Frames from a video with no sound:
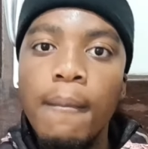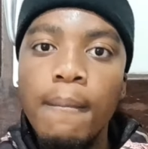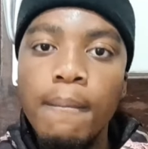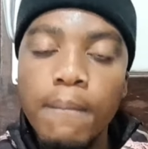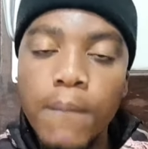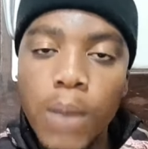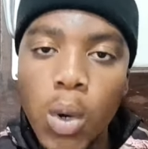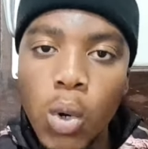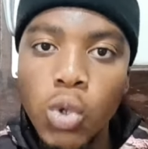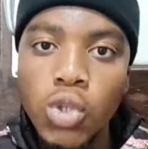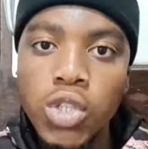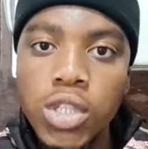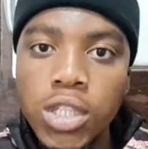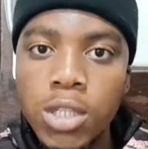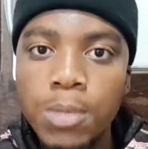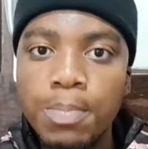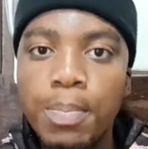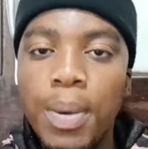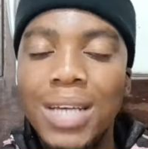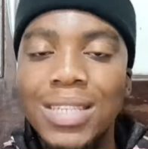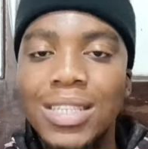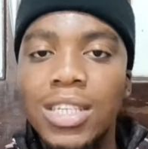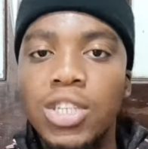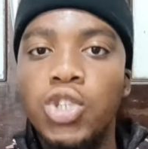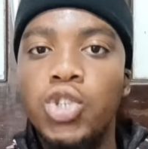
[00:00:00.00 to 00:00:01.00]
most
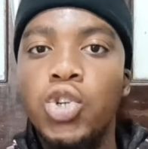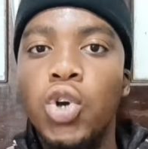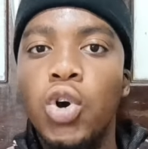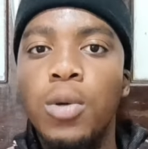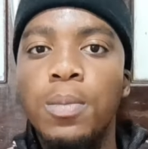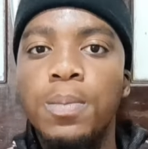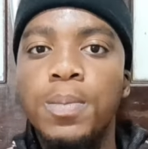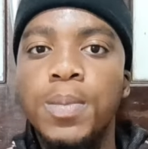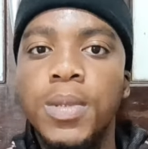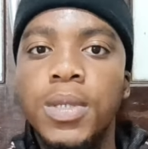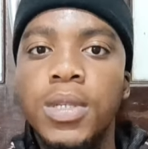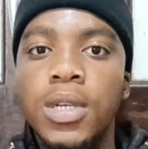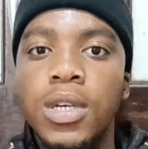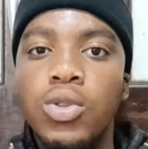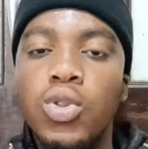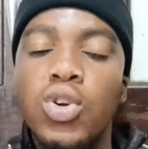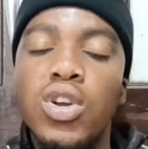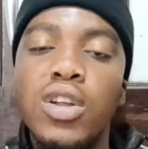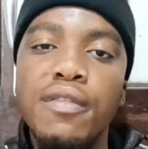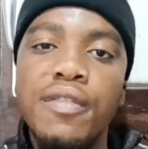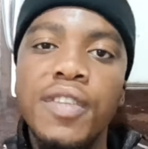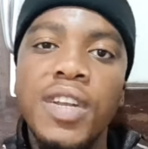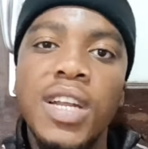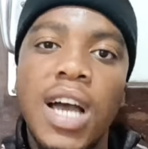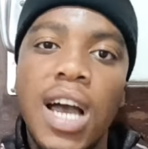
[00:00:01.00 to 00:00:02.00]
spaza shops, not
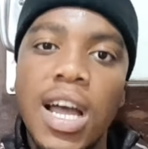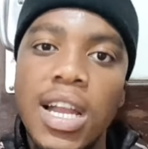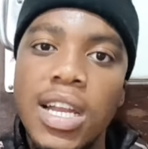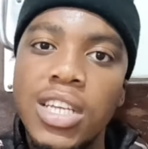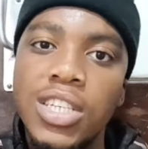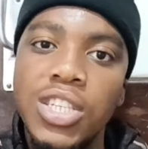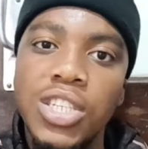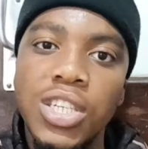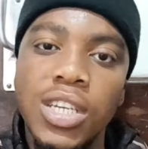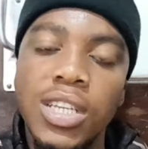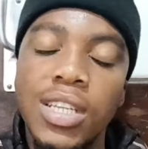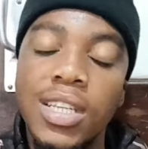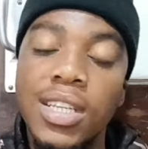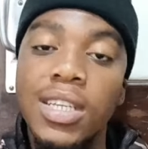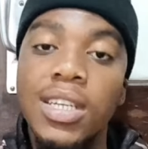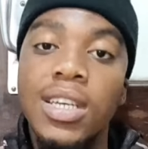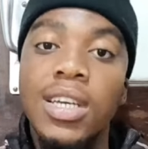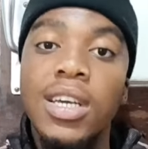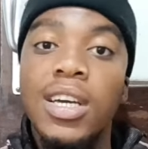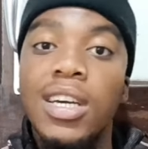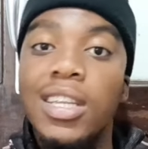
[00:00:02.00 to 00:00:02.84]
even allegedly,